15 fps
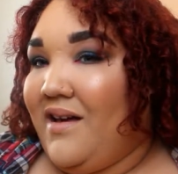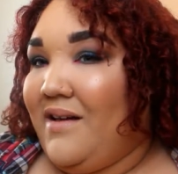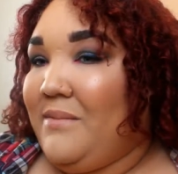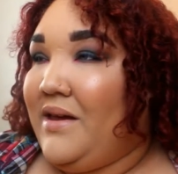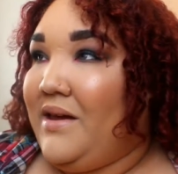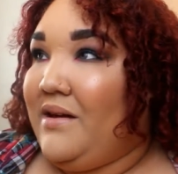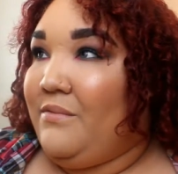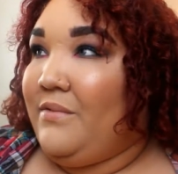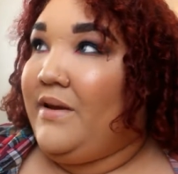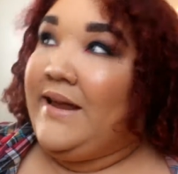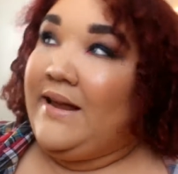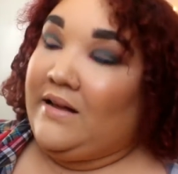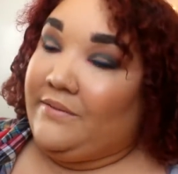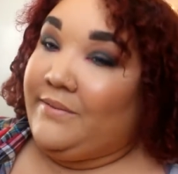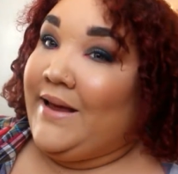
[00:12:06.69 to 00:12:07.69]
I mean, we
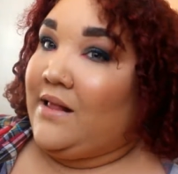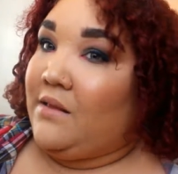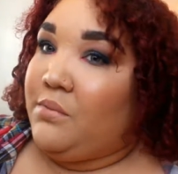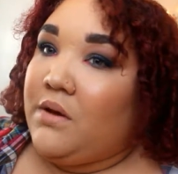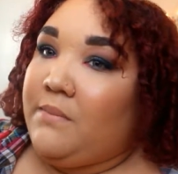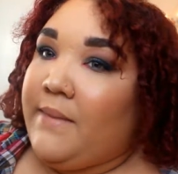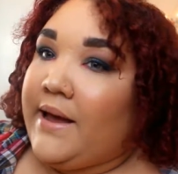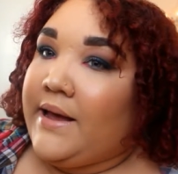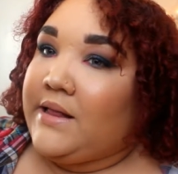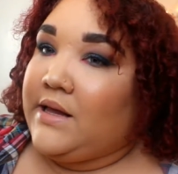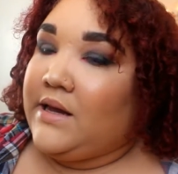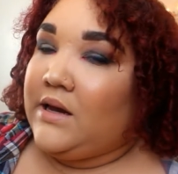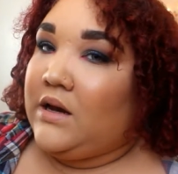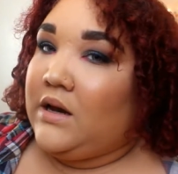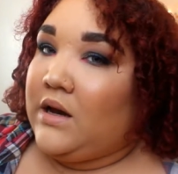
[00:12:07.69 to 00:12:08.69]
have to put it back at the
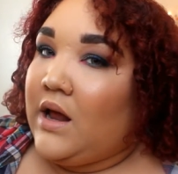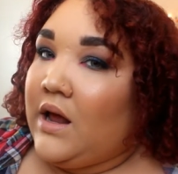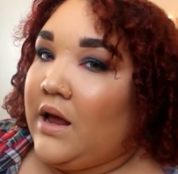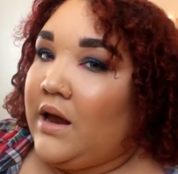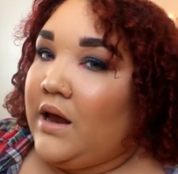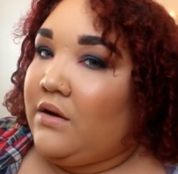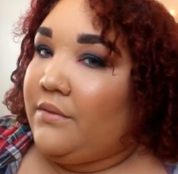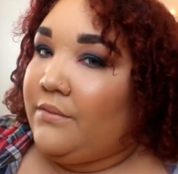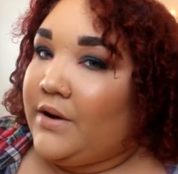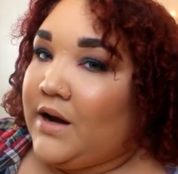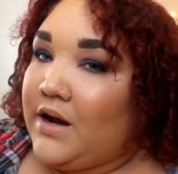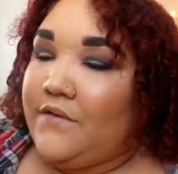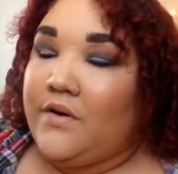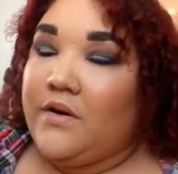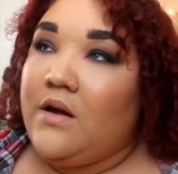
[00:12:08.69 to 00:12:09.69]
end of the night or
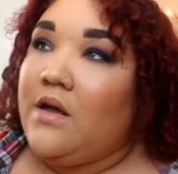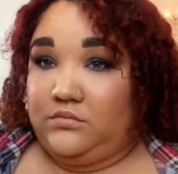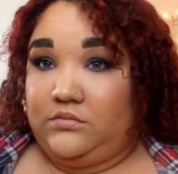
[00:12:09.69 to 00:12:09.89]
whatever.